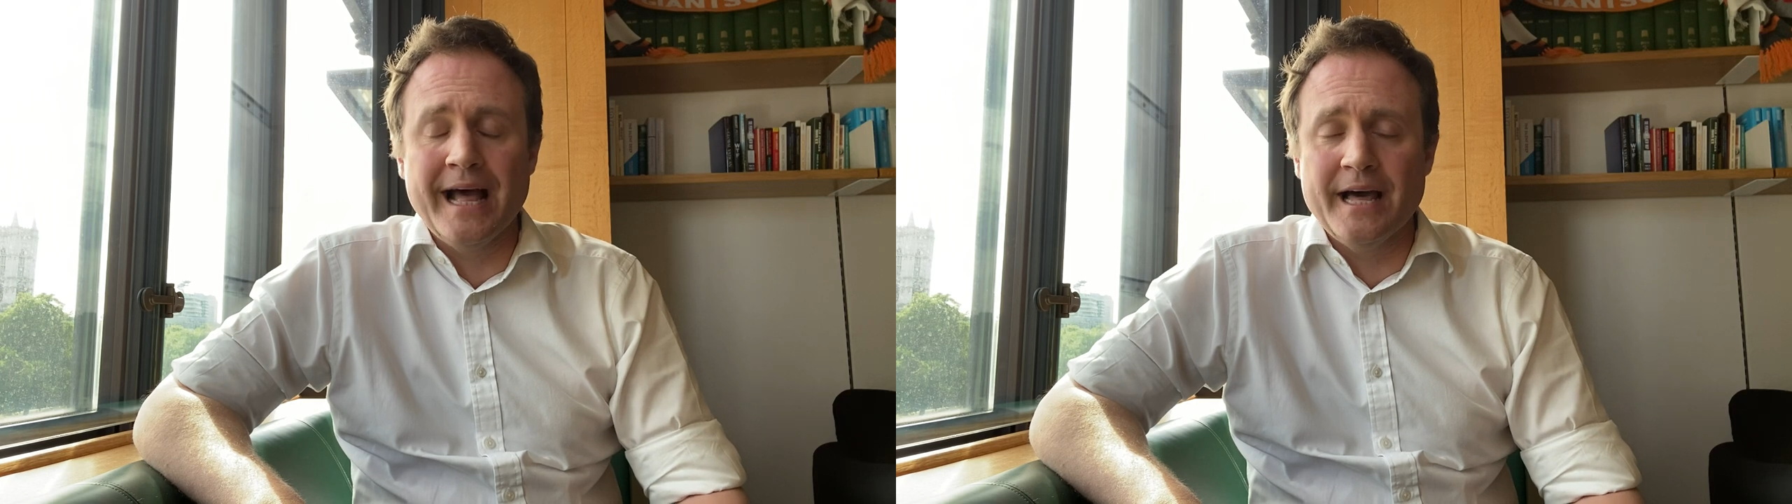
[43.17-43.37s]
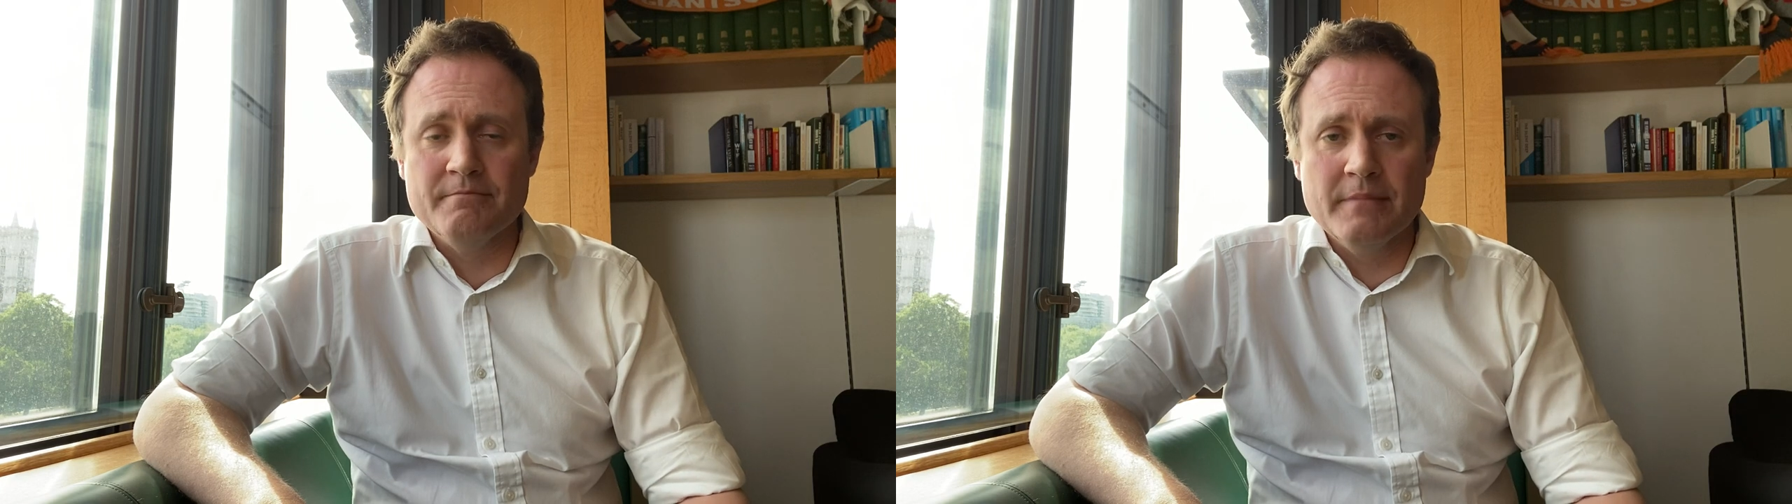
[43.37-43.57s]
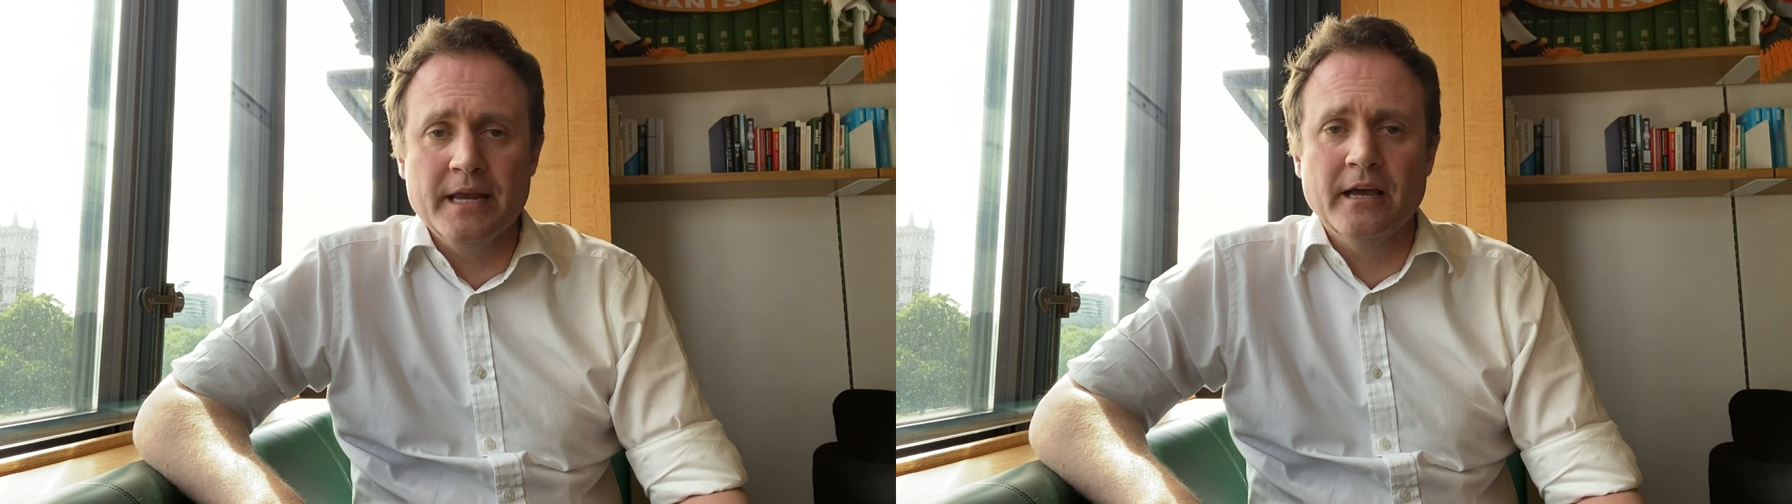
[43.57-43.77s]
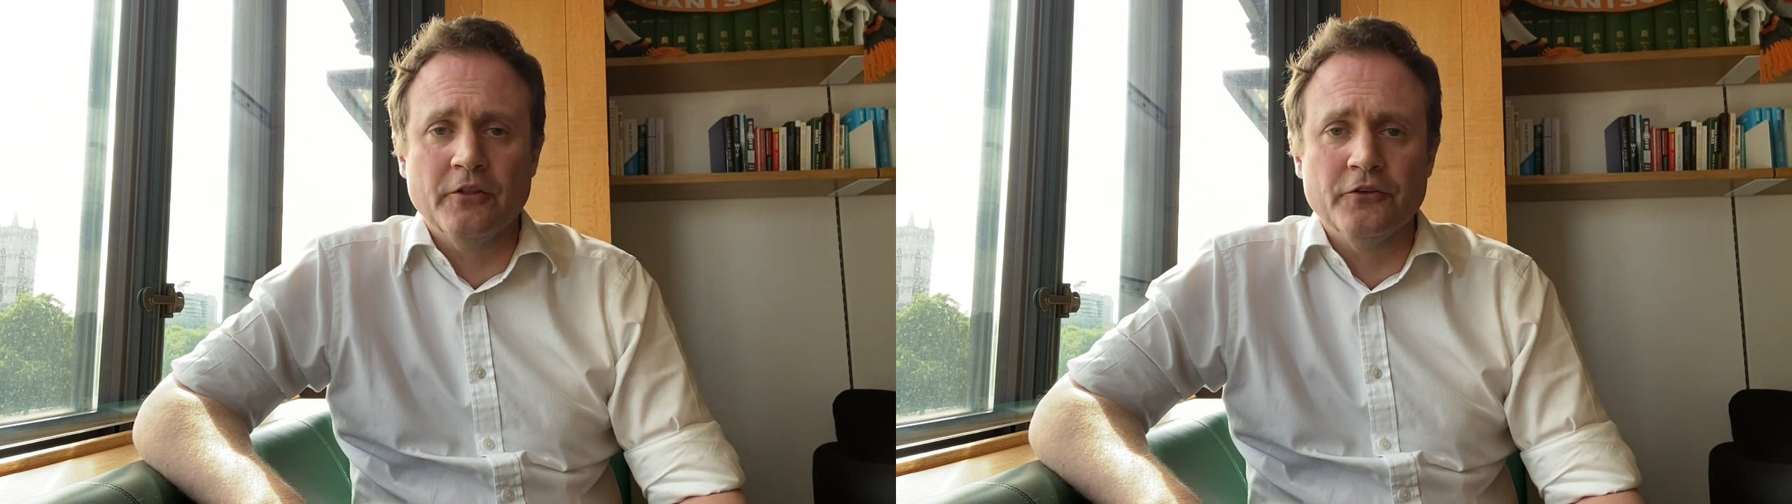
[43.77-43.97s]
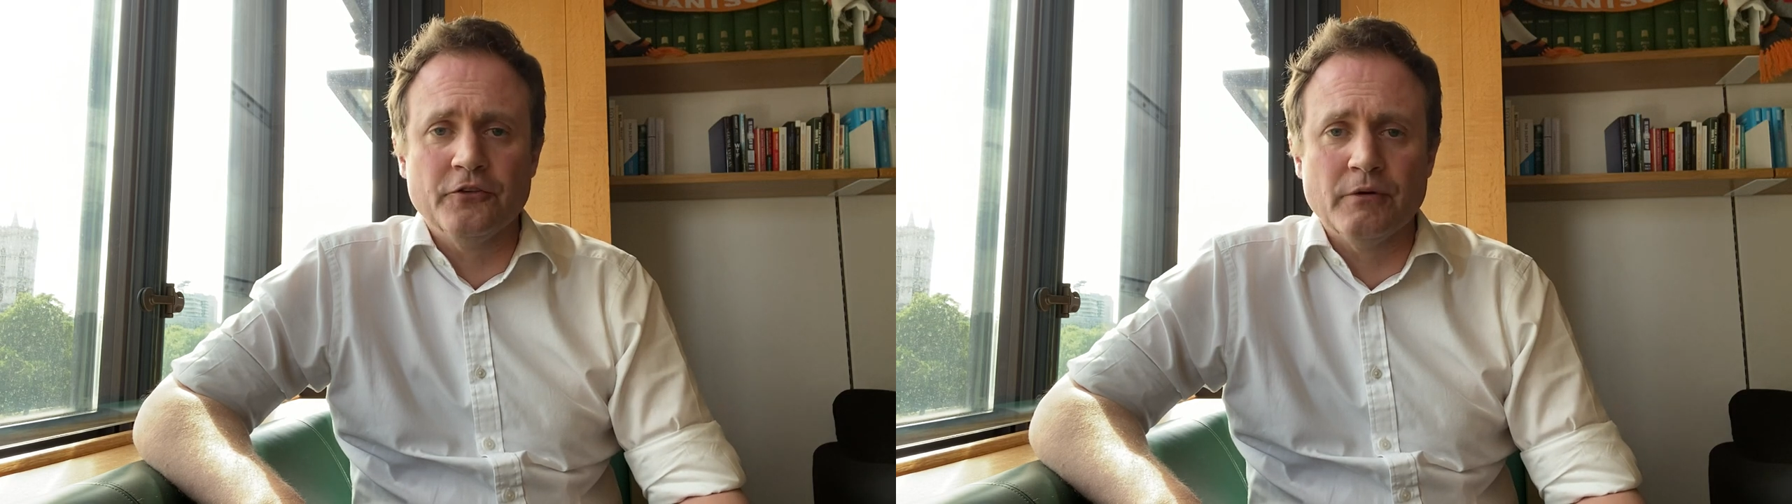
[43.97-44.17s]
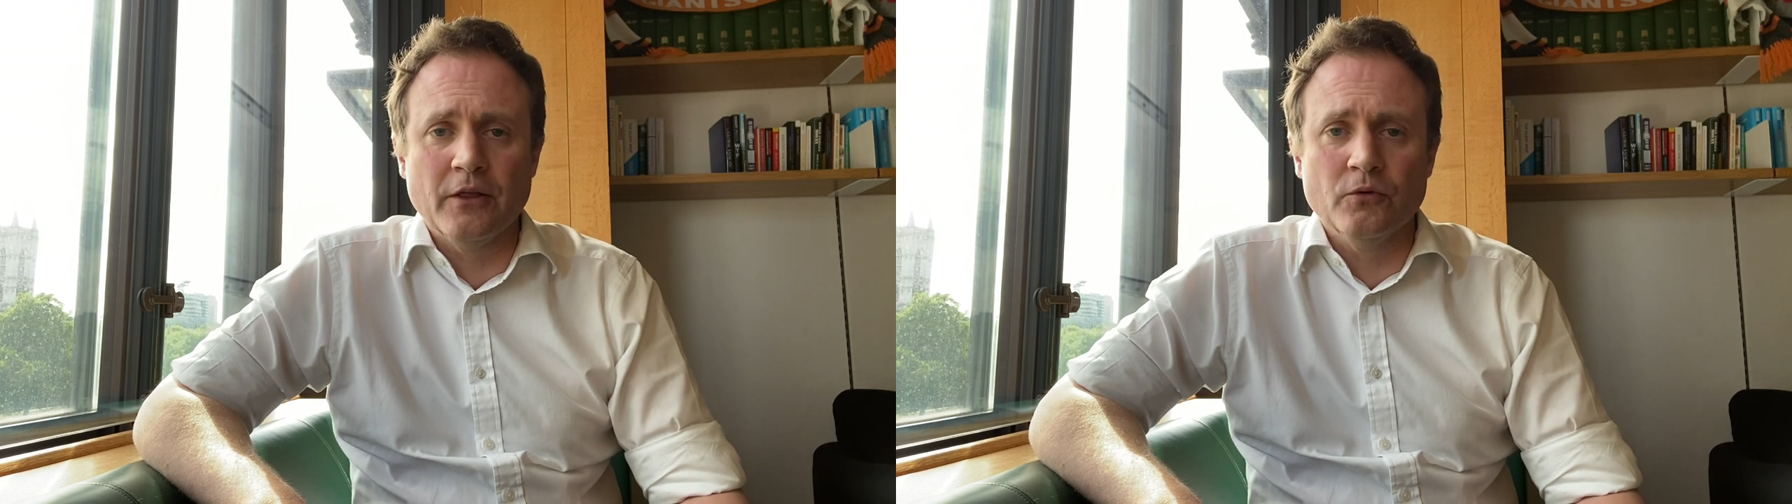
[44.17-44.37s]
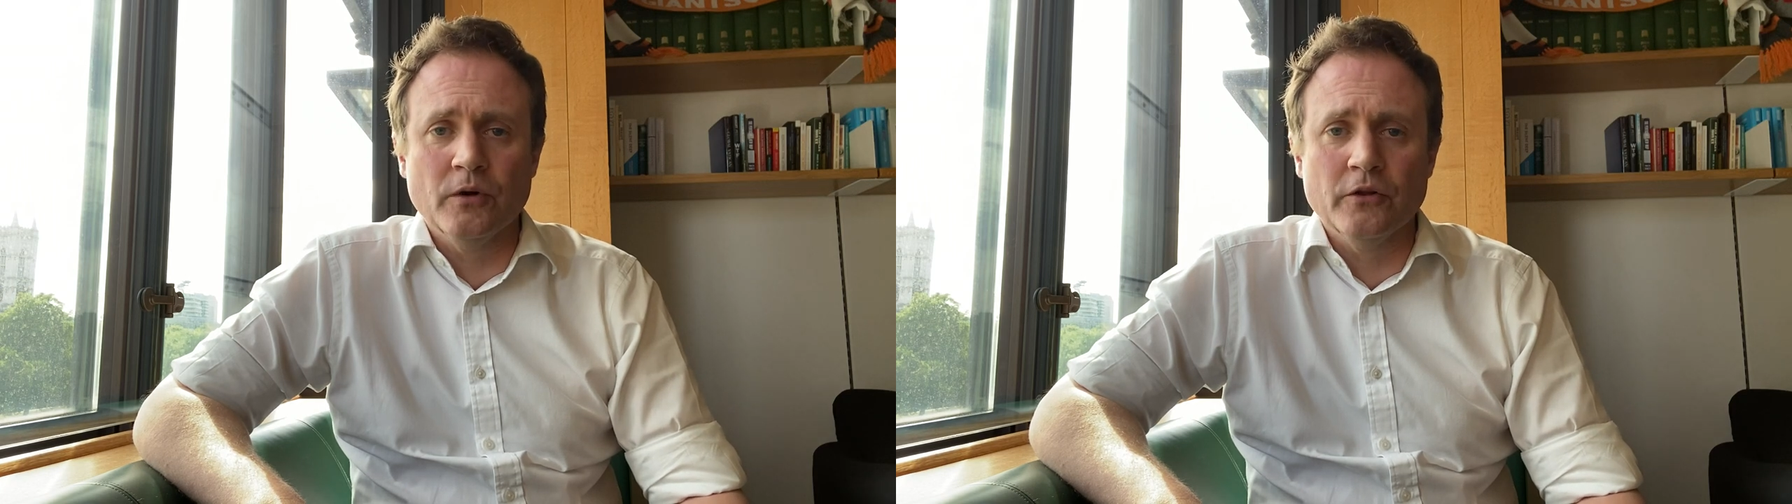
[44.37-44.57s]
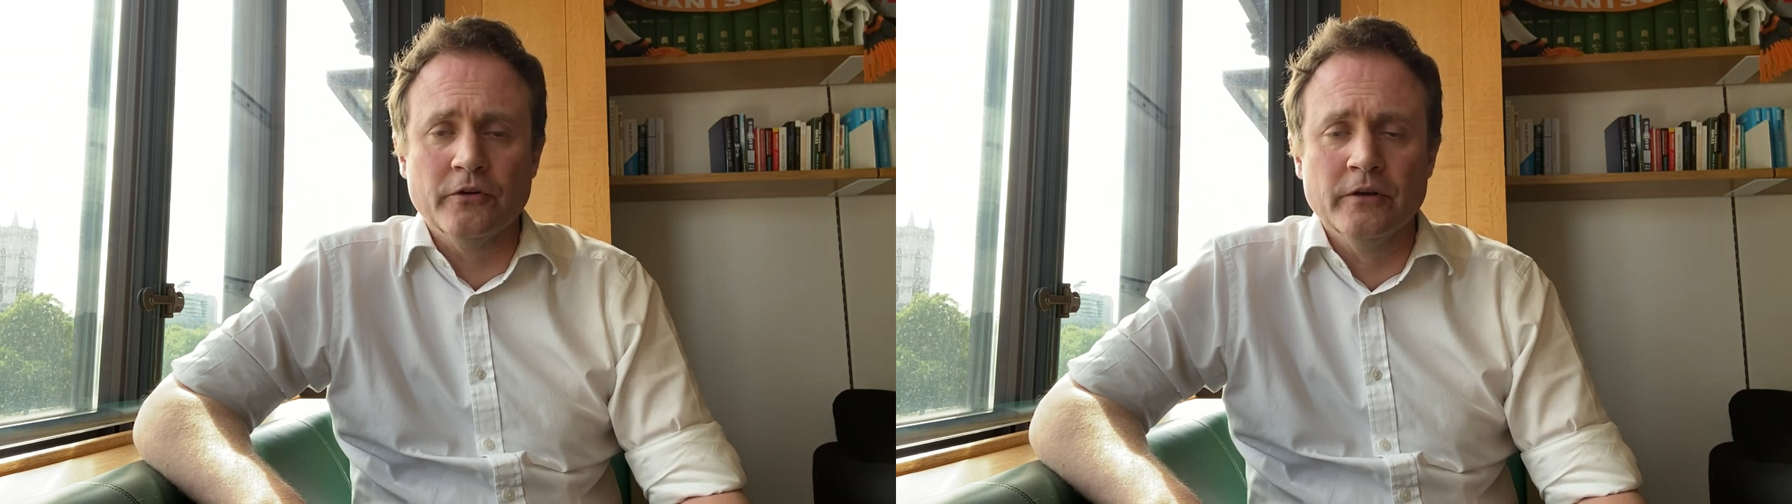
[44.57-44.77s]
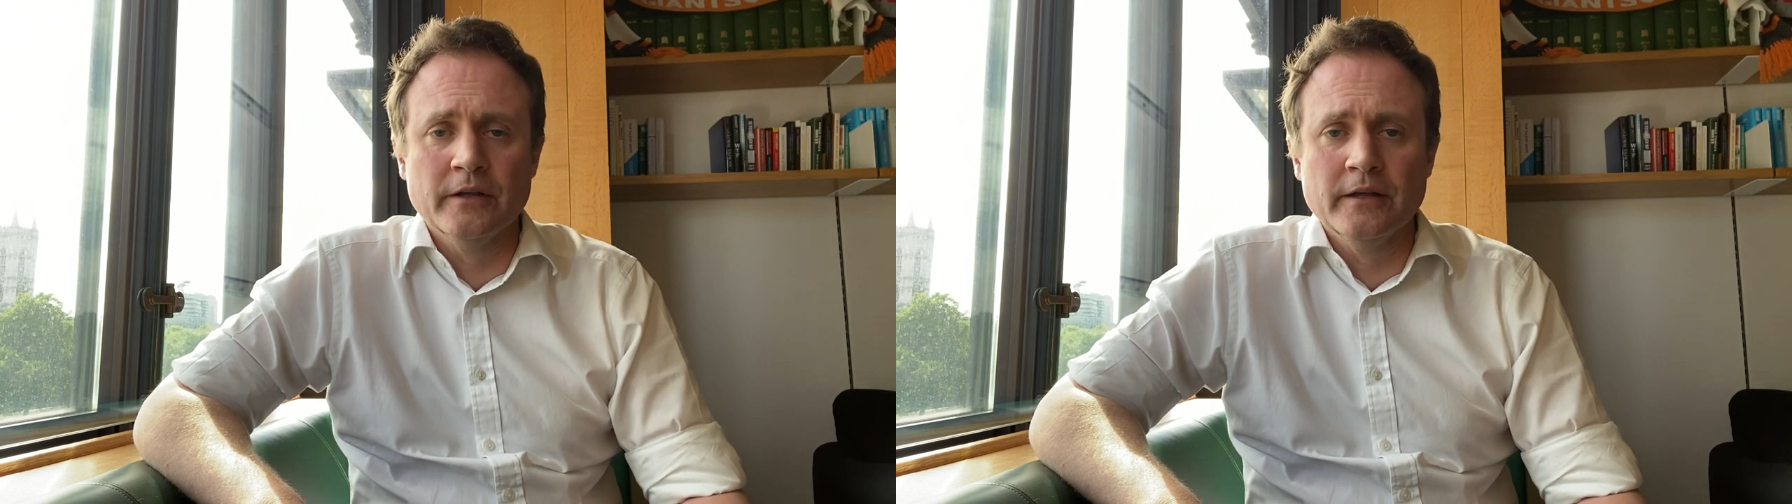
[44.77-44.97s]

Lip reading: and many others around the world.